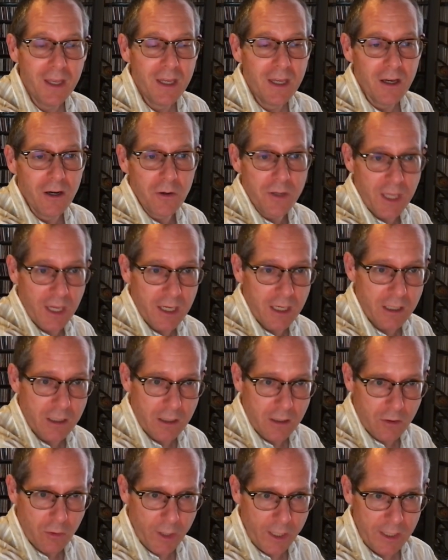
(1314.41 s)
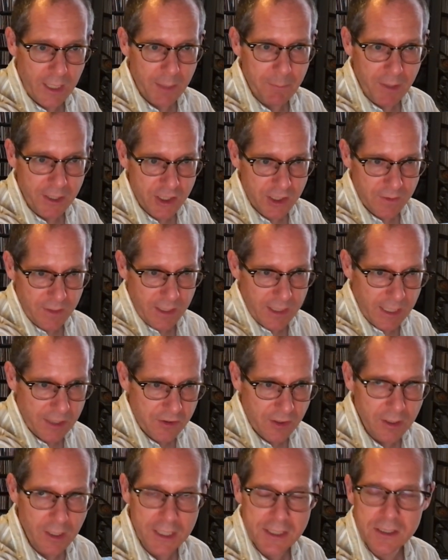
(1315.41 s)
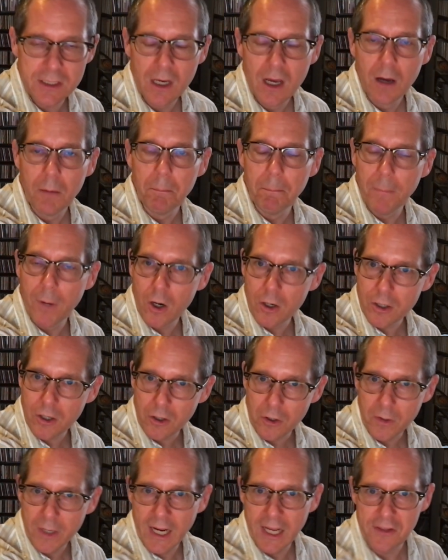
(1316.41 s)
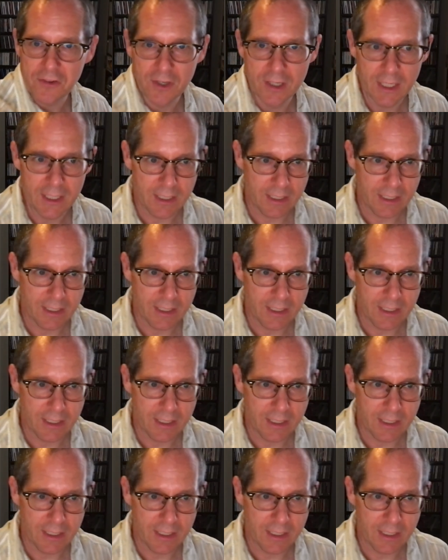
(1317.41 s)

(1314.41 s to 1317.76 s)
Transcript: Okay, great. I mentioned that as a nice marker, as an